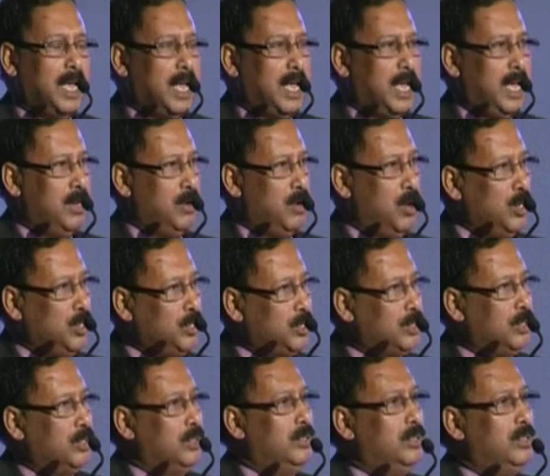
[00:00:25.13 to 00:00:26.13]
and
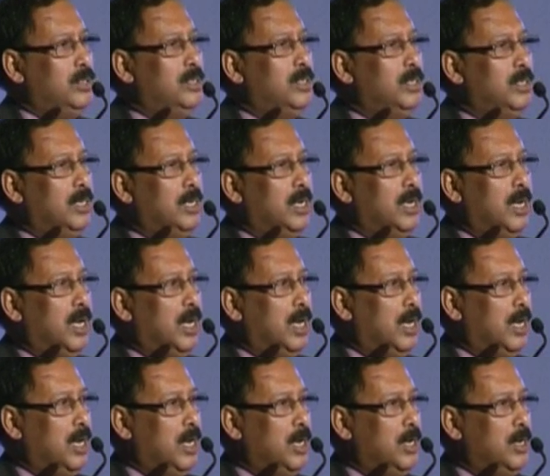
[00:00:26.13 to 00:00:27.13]
also
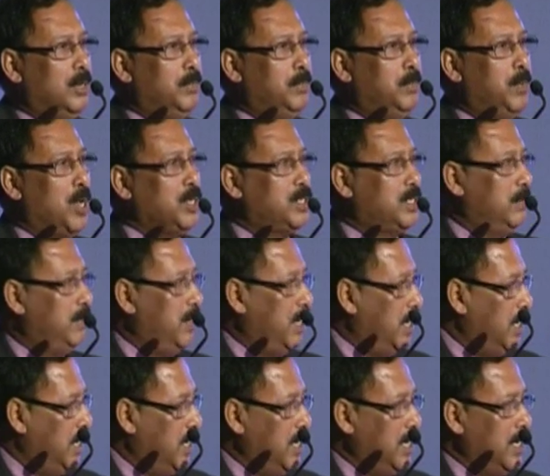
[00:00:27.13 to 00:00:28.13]

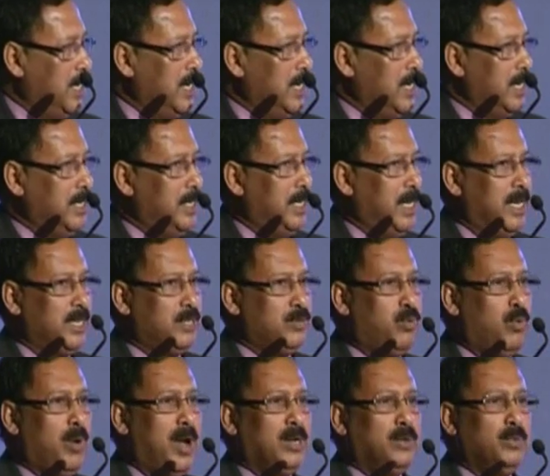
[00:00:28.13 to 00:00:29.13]
possibly that
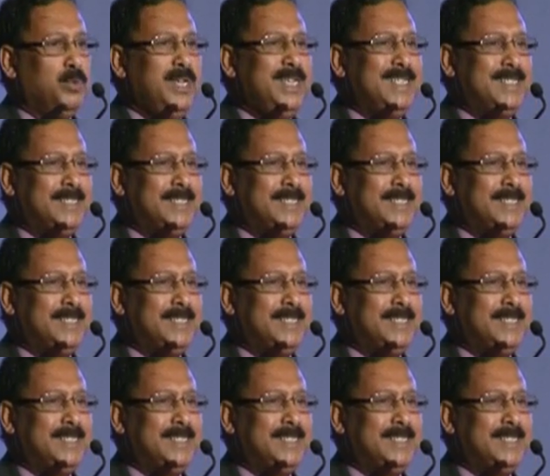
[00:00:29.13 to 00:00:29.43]
what we